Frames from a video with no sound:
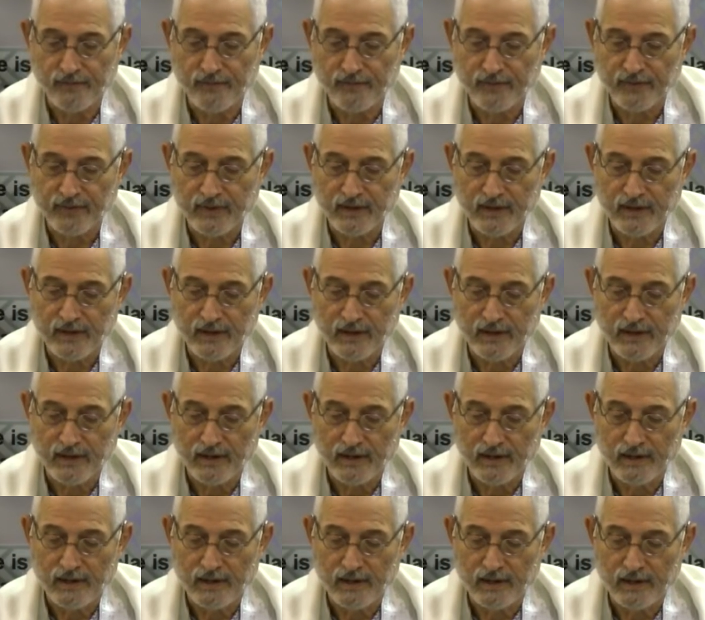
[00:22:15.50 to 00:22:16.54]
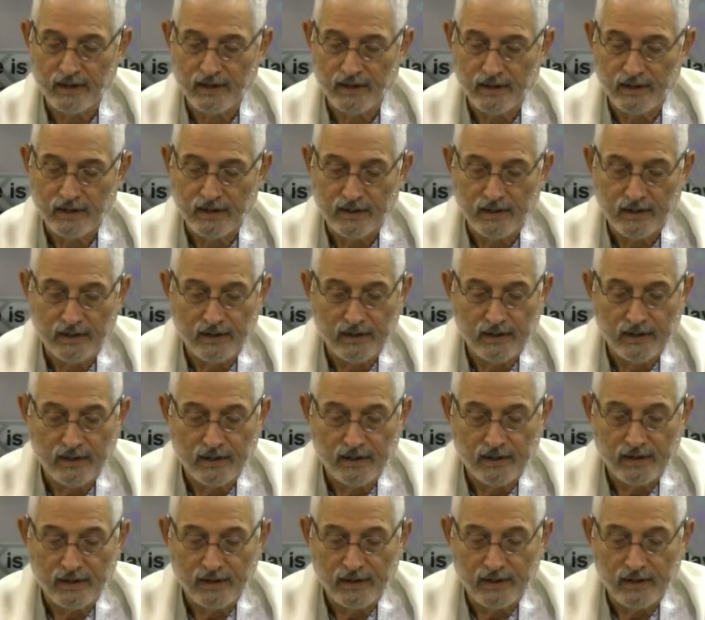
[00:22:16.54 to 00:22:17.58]

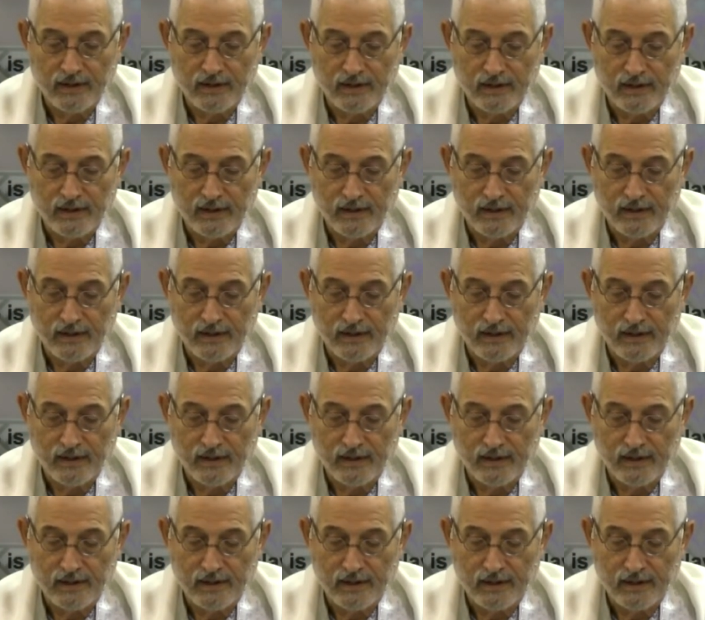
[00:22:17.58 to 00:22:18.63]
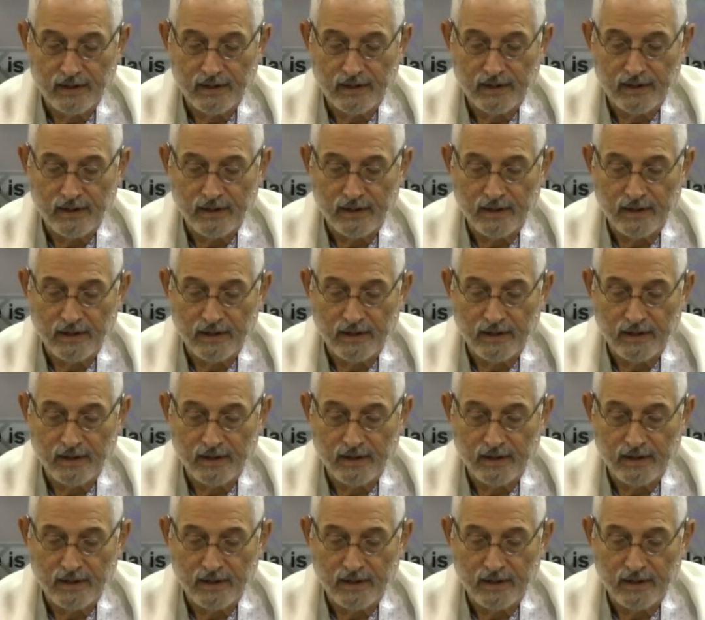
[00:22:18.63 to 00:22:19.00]
[no speech]